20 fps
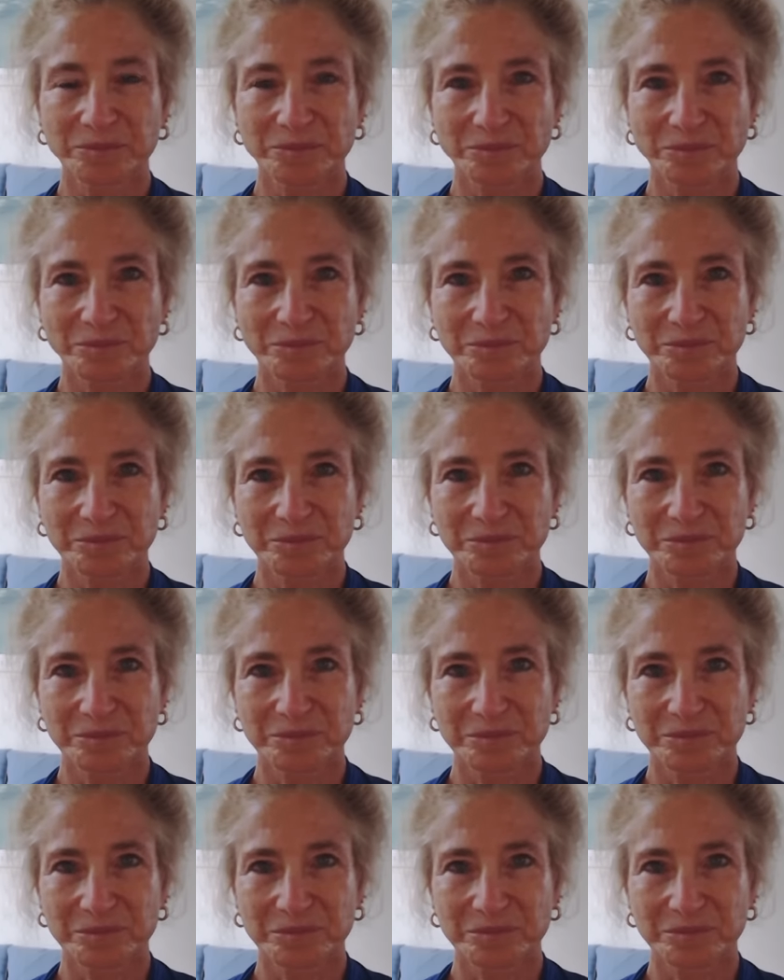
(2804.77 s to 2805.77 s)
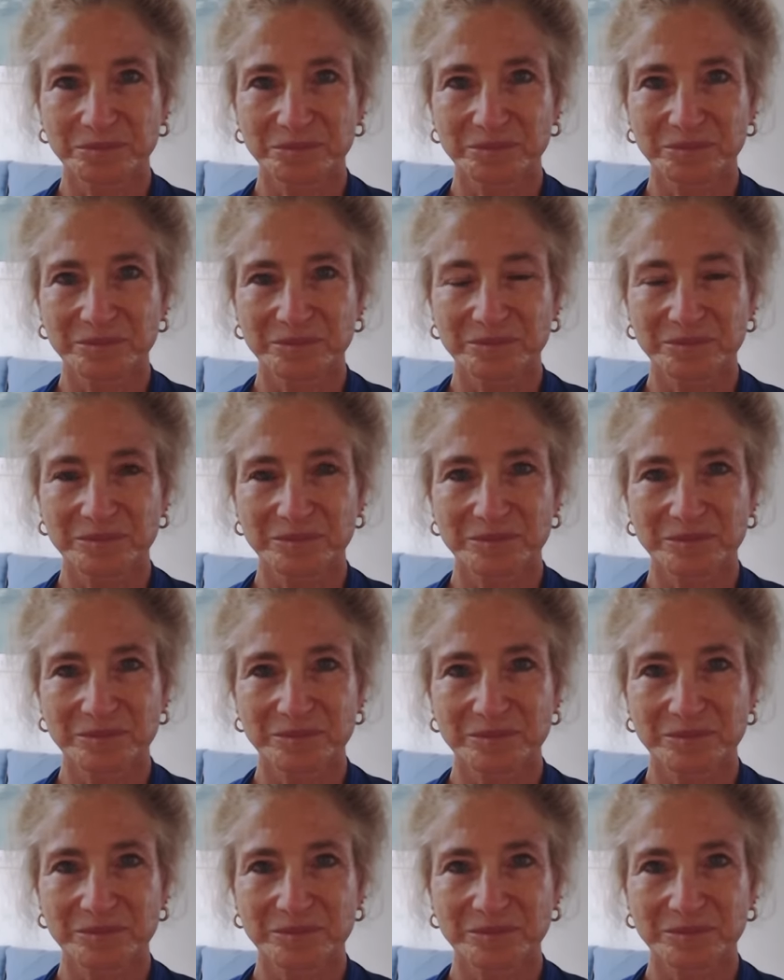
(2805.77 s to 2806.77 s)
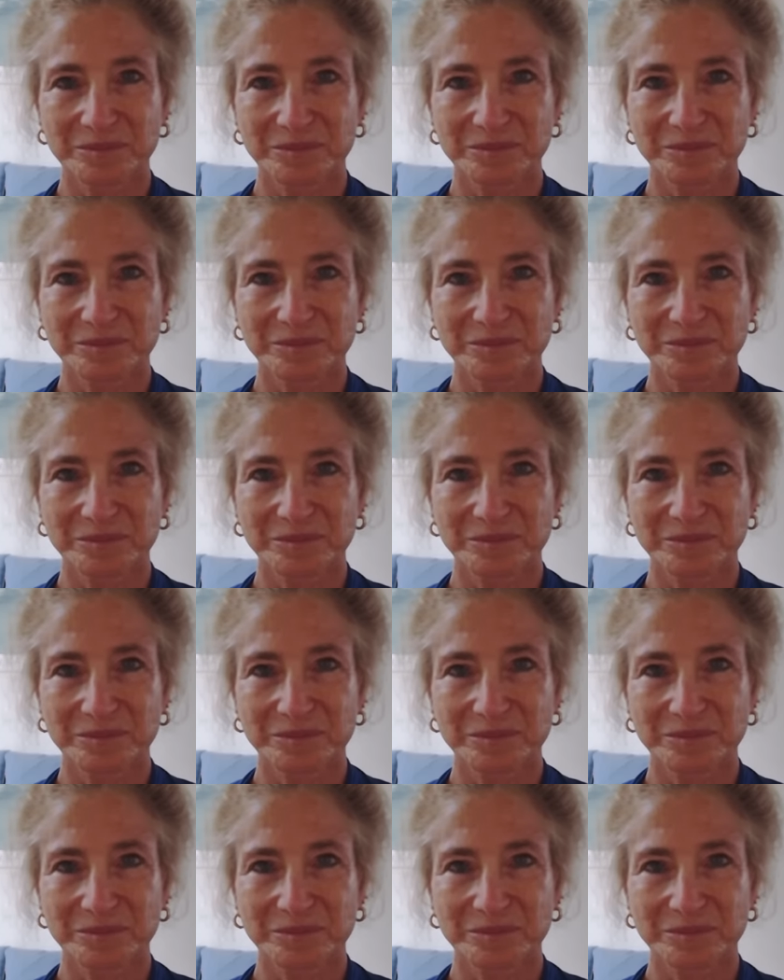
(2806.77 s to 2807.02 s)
(silence)